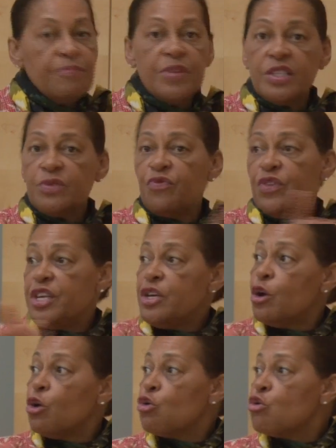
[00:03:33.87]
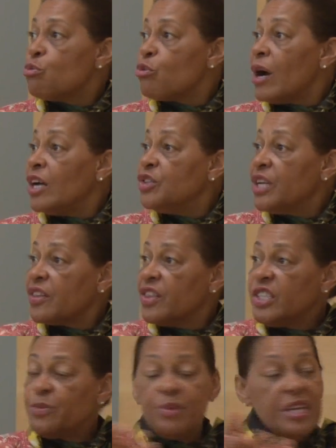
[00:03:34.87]
This video project
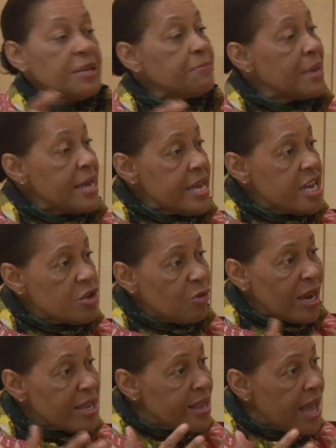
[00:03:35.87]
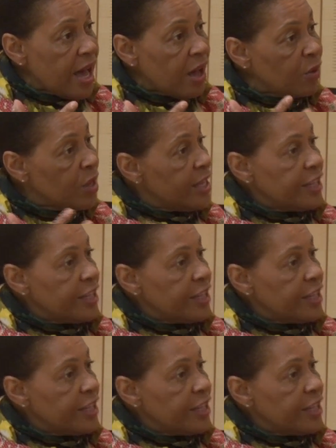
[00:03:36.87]
that's being made right now,